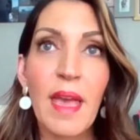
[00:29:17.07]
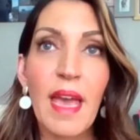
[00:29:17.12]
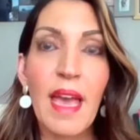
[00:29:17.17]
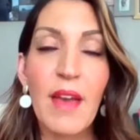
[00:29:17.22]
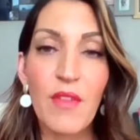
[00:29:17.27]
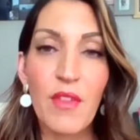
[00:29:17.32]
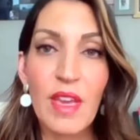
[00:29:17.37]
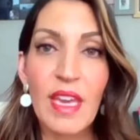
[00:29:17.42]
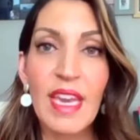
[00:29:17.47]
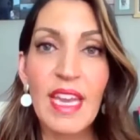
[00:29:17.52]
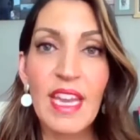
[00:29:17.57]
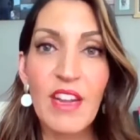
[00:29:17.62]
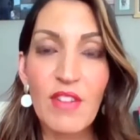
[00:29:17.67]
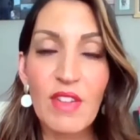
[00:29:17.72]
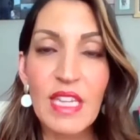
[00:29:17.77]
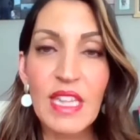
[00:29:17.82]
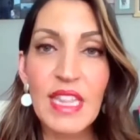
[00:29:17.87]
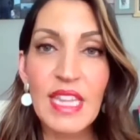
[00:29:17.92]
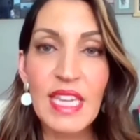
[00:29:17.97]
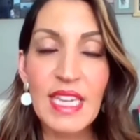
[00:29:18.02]
ever
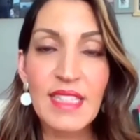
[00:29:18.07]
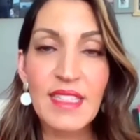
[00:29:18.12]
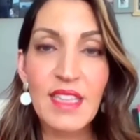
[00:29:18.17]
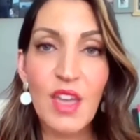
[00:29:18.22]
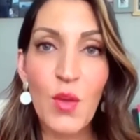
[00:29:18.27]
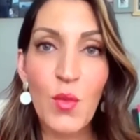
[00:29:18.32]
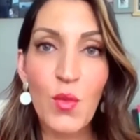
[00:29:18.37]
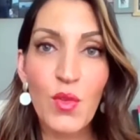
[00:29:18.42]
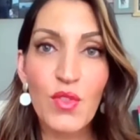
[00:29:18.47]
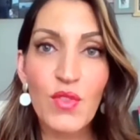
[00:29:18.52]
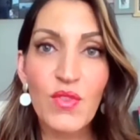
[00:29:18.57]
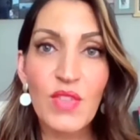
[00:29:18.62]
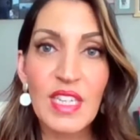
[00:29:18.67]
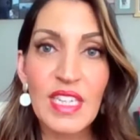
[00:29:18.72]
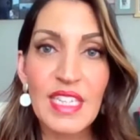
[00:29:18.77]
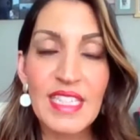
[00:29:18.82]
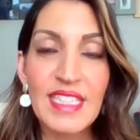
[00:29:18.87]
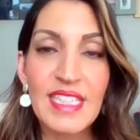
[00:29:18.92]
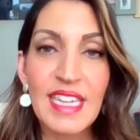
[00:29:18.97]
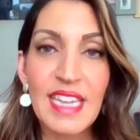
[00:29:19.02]
hearing things that I would have
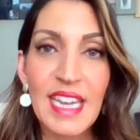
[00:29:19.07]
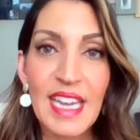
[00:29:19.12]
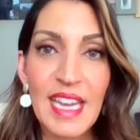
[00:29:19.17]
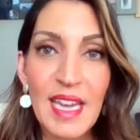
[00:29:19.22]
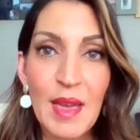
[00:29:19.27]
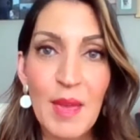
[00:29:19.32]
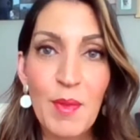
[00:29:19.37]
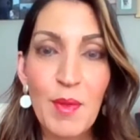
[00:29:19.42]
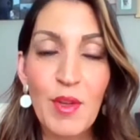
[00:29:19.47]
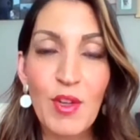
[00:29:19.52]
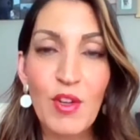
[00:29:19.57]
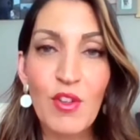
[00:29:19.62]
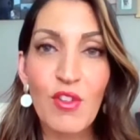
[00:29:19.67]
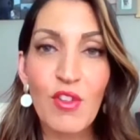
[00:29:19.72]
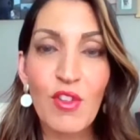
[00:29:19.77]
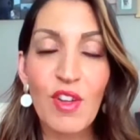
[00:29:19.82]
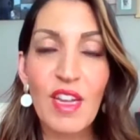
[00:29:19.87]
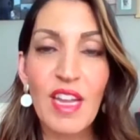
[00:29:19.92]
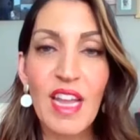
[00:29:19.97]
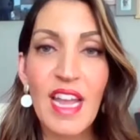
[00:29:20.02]
needed to hear, but
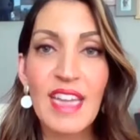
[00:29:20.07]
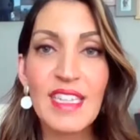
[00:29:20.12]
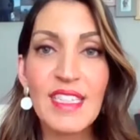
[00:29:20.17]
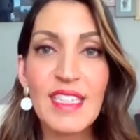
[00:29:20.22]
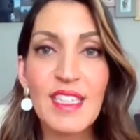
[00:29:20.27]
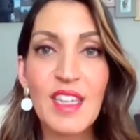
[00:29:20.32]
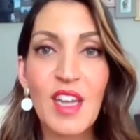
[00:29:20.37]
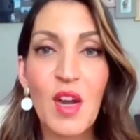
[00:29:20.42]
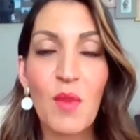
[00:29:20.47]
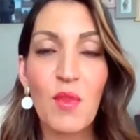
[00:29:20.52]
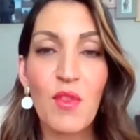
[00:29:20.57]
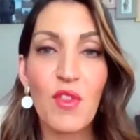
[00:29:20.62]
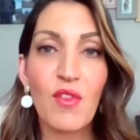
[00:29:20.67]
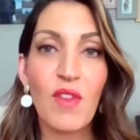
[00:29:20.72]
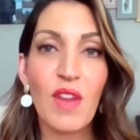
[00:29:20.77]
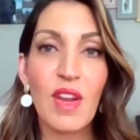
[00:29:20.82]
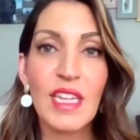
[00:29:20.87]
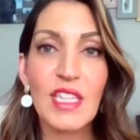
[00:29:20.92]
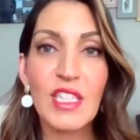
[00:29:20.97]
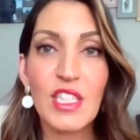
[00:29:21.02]
ending up with a
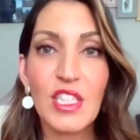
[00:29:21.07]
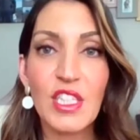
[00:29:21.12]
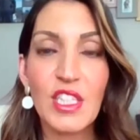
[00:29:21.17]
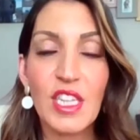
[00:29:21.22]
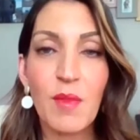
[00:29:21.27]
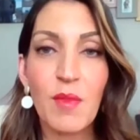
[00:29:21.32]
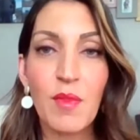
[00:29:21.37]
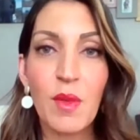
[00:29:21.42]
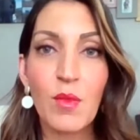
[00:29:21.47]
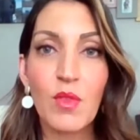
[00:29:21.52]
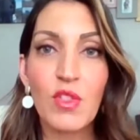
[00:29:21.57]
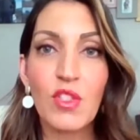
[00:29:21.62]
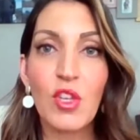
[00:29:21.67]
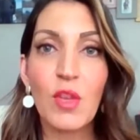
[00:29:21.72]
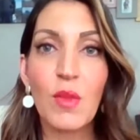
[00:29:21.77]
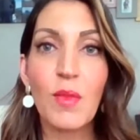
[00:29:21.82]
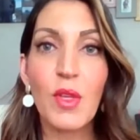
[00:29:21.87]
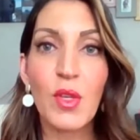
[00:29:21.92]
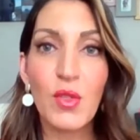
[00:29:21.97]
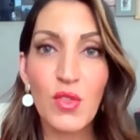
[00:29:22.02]
relationship that was
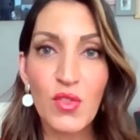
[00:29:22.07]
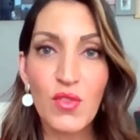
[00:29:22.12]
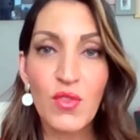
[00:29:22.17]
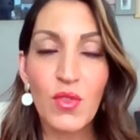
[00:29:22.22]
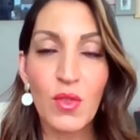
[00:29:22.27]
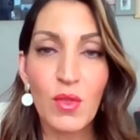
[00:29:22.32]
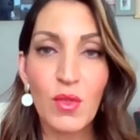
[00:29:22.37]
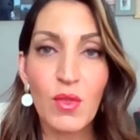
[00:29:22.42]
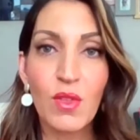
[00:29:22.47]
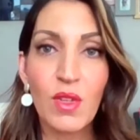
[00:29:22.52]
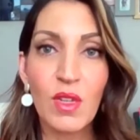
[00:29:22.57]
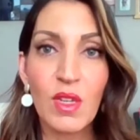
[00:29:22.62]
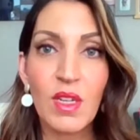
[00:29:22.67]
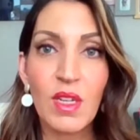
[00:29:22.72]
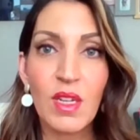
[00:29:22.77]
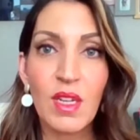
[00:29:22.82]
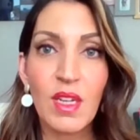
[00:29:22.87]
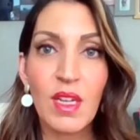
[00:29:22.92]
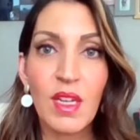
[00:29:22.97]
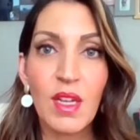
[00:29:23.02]
so beautiful,
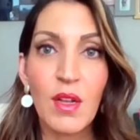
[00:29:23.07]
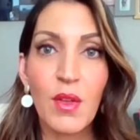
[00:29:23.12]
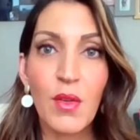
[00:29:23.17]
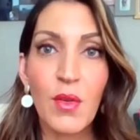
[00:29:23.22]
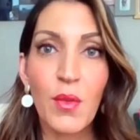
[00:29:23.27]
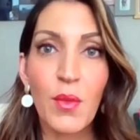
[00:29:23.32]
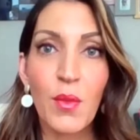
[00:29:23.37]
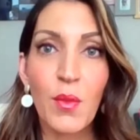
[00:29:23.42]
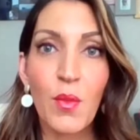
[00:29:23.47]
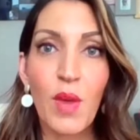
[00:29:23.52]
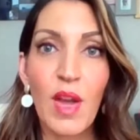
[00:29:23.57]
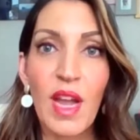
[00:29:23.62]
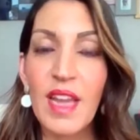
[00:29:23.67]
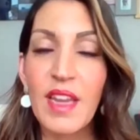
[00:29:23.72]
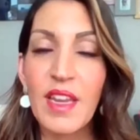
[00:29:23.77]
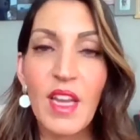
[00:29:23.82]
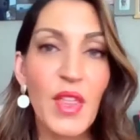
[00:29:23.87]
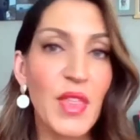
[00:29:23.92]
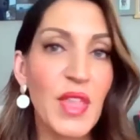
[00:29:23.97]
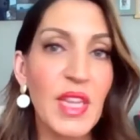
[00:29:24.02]

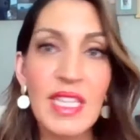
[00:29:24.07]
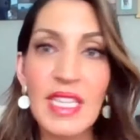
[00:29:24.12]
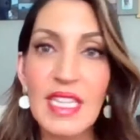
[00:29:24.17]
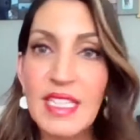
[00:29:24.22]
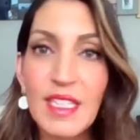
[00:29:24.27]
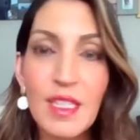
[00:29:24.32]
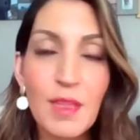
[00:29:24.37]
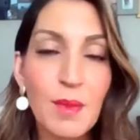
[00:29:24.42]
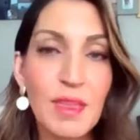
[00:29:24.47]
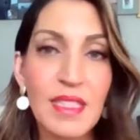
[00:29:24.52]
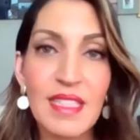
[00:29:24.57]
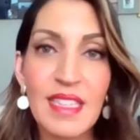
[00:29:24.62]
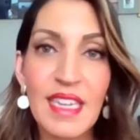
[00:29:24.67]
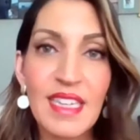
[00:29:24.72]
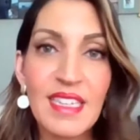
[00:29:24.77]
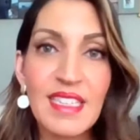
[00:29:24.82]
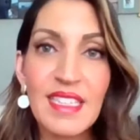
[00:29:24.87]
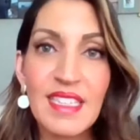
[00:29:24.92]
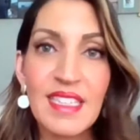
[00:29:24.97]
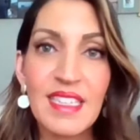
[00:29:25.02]
where nothing needed to be
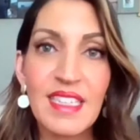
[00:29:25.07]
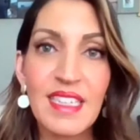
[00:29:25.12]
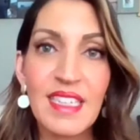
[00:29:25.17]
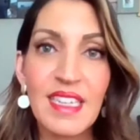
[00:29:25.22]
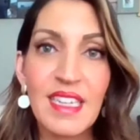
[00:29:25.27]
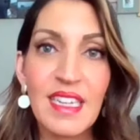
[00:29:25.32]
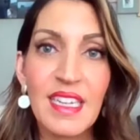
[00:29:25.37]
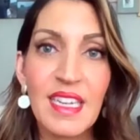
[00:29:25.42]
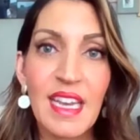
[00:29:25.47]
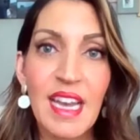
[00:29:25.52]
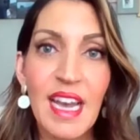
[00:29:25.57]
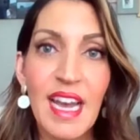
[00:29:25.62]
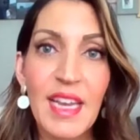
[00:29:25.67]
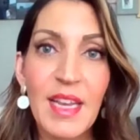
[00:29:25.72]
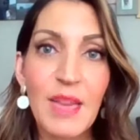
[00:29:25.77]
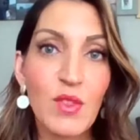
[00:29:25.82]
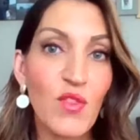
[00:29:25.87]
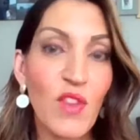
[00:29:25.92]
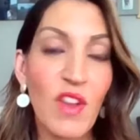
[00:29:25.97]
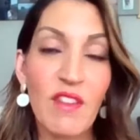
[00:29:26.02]
said. And
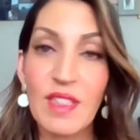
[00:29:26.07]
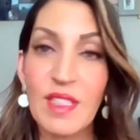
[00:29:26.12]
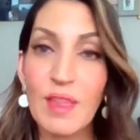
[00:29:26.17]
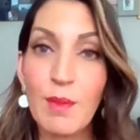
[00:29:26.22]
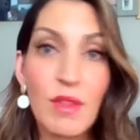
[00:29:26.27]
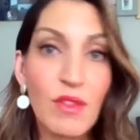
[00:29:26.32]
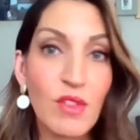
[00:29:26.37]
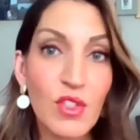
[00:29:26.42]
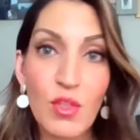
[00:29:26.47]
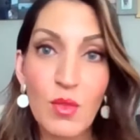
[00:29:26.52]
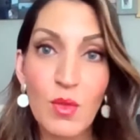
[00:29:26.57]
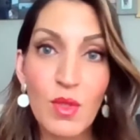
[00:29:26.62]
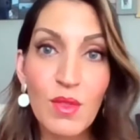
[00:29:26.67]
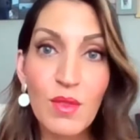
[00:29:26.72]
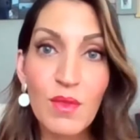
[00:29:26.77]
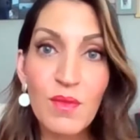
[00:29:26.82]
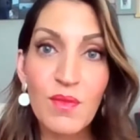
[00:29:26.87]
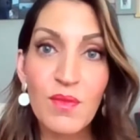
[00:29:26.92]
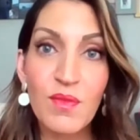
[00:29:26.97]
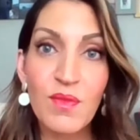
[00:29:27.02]
it was very
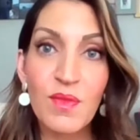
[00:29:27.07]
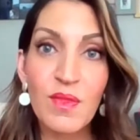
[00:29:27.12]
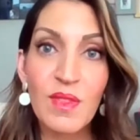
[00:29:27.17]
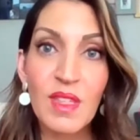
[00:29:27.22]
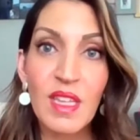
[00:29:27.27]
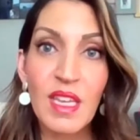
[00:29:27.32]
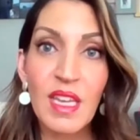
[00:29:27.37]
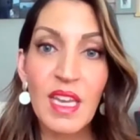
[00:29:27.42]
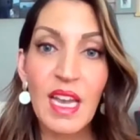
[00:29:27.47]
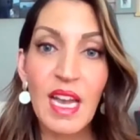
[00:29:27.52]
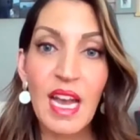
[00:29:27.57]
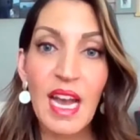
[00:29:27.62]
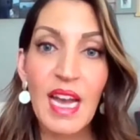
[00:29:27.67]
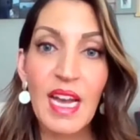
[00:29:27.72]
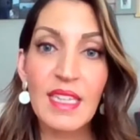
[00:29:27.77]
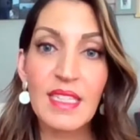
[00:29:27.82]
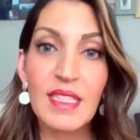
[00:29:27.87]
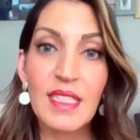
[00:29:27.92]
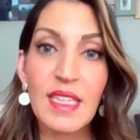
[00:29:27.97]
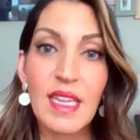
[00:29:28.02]
spiritual,
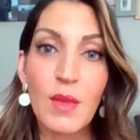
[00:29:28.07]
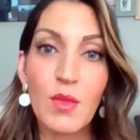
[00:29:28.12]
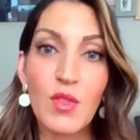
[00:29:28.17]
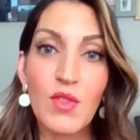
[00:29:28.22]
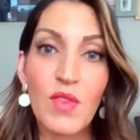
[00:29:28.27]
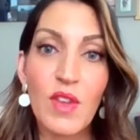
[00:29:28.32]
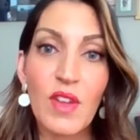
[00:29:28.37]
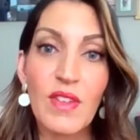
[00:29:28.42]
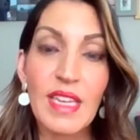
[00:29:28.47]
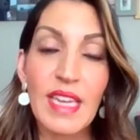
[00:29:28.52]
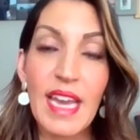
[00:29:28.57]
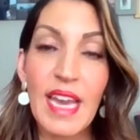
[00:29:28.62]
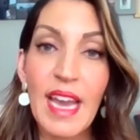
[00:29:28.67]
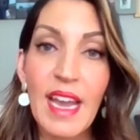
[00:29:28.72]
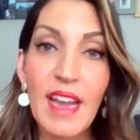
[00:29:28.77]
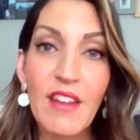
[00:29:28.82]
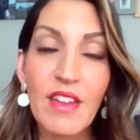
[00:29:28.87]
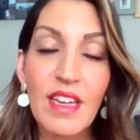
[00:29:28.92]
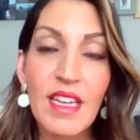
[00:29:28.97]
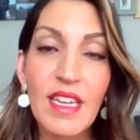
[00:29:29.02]
and it was very
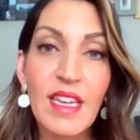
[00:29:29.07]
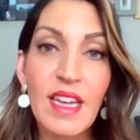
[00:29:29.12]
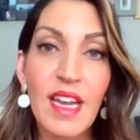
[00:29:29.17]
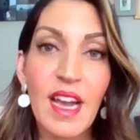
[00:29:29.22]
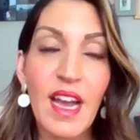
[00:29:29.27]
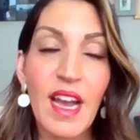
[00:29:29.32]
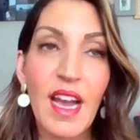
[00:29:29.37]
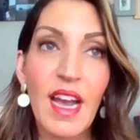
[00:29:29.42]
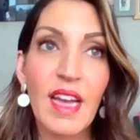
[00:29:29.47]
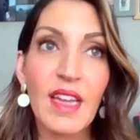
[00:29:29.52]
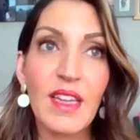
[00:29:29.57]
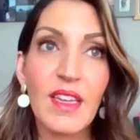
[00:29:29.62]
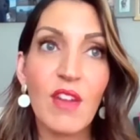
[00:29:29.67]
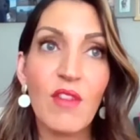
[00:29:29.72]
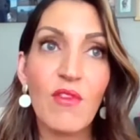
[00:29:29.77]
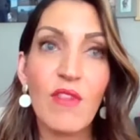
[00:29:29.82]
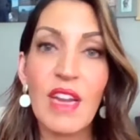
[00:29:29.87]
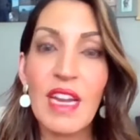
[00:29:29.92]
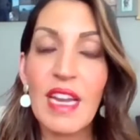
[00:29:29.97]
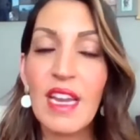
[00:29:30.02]
caring. And
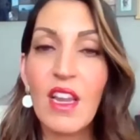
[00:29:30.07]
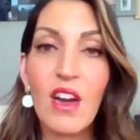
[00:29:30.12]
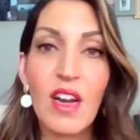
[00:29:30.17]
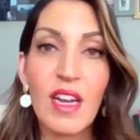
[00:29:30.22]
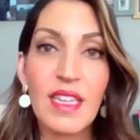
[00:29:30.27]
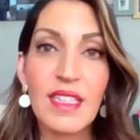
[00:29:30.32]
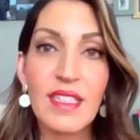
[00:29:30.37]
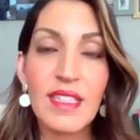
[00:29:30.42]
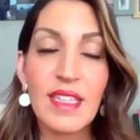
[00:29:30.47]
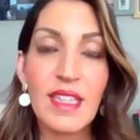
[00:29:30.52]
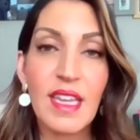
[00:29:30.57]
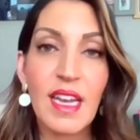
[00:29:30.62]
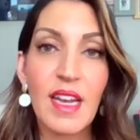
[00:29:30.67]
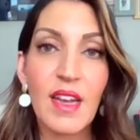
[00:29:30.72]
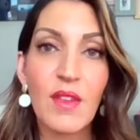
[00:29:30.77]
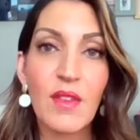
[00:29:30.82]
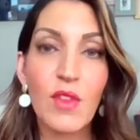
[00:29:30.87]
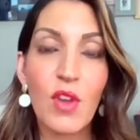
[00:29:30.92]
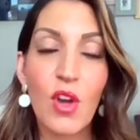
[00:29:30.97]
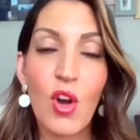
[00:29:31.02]
I realized
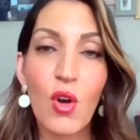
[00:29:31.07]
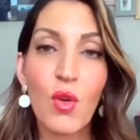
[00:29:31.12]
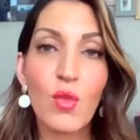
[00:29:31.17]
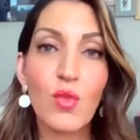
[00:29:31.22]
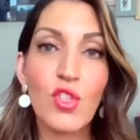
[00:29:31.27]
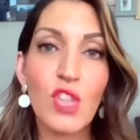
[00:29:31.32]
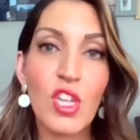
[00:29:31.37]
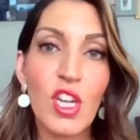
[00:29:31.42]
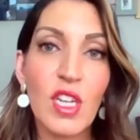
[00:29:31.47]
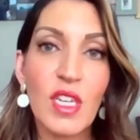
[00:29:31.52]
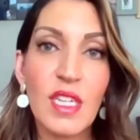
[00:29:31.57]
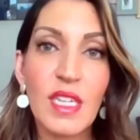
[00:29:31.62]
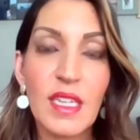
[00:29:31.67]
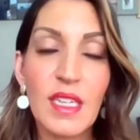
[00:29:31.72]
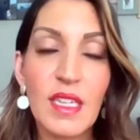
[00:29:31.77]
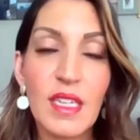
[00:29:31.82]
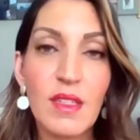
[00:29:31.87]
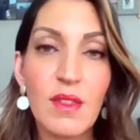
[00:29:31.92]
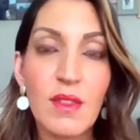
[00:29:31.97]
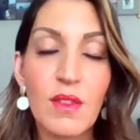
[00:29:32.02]
that the whole
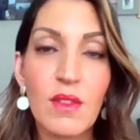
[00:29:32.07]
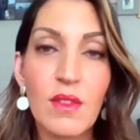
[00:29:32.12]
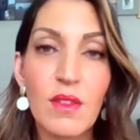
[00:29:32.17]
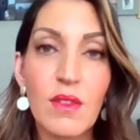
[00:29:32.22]
journey